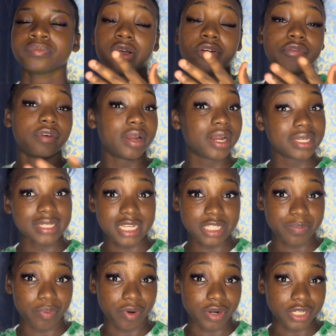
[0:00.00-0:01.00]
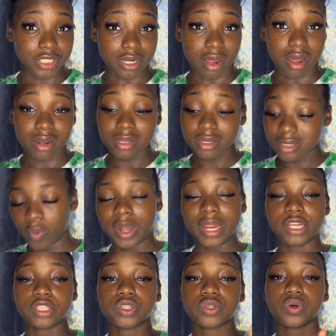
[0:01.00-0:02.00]
For the test portions, we
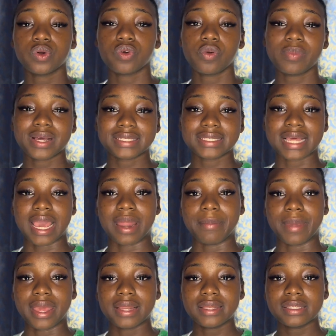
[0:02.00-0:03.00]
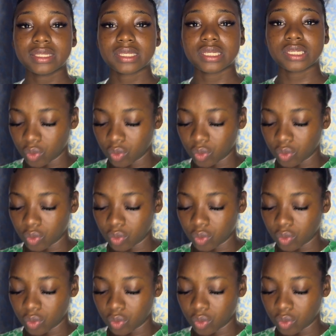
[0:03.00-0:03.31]
did 2 group assignments.